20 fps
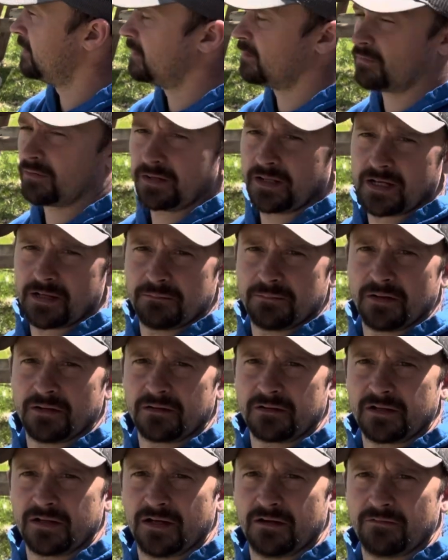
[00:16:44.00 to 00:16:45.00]
and the
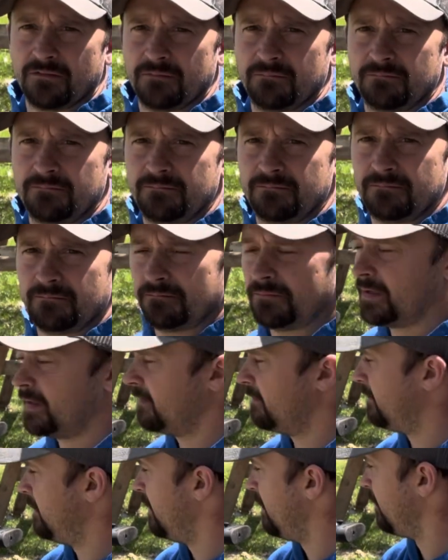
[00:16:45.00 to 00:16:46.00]
reliability of them. But
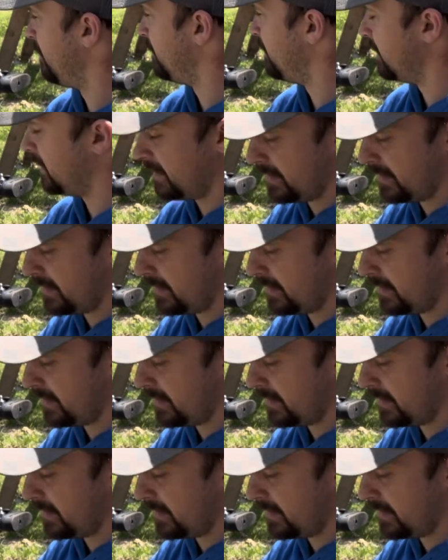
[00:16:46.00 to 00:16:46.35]
the other thing